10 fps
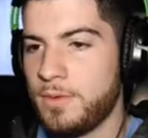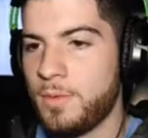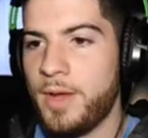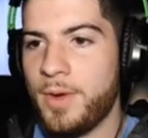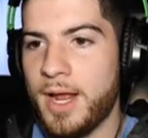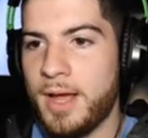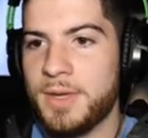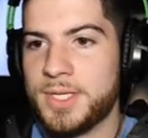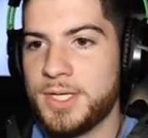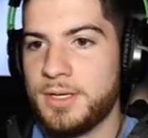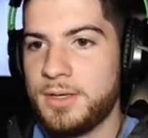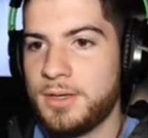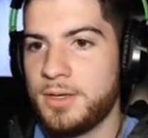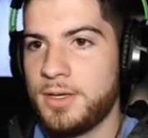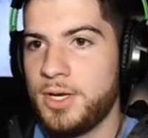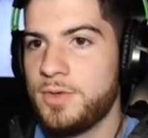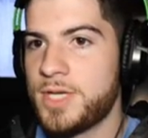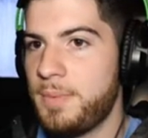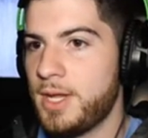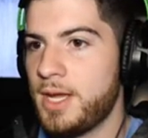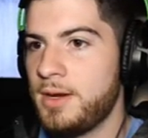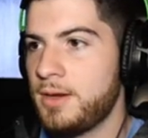Wait, wait, I missed it. Can you type it again?